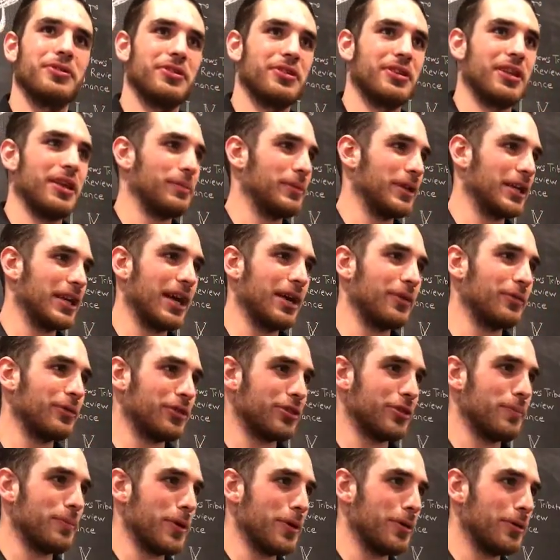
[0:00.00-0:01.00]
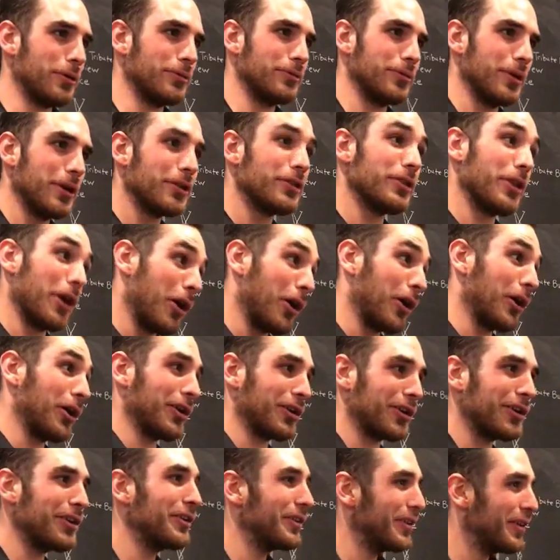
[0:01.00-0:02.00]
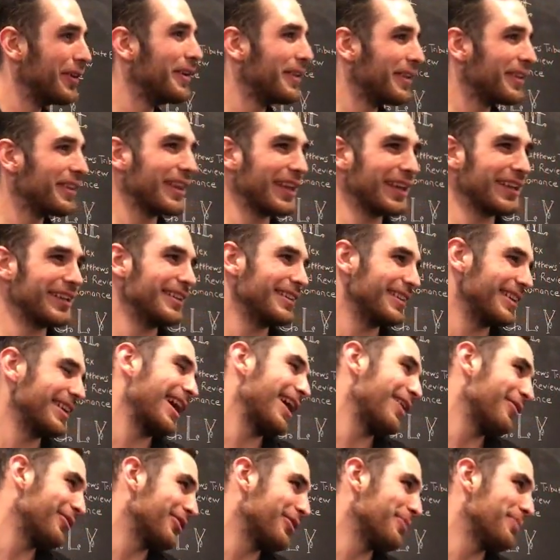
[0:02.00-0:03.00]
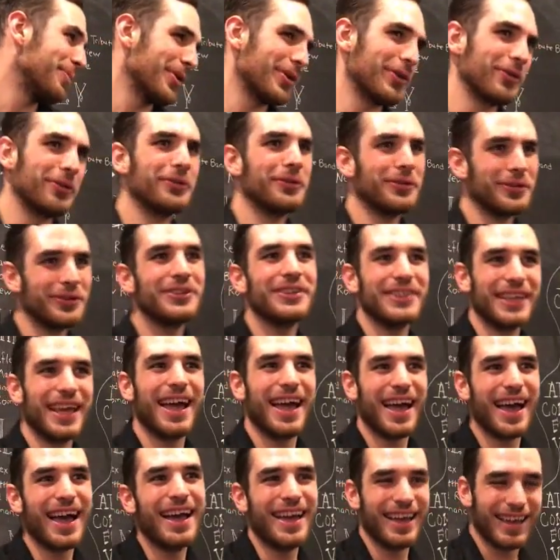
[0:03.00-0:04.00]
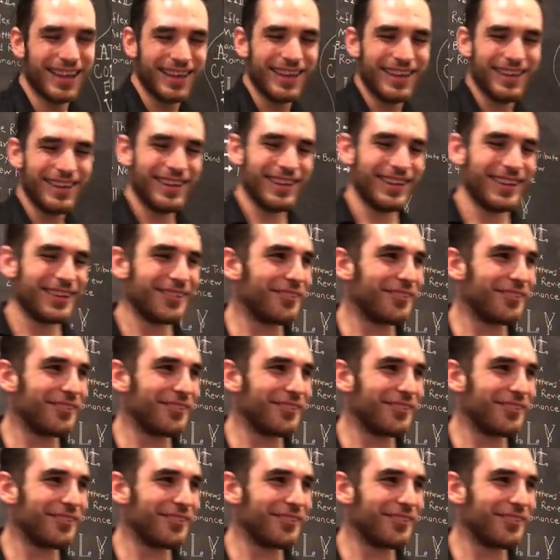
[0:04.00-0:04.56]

name the guy yeah, with the, the boat. the ark yes, right. landed. The guy. The with guy the with the boat. Yeah. yeah.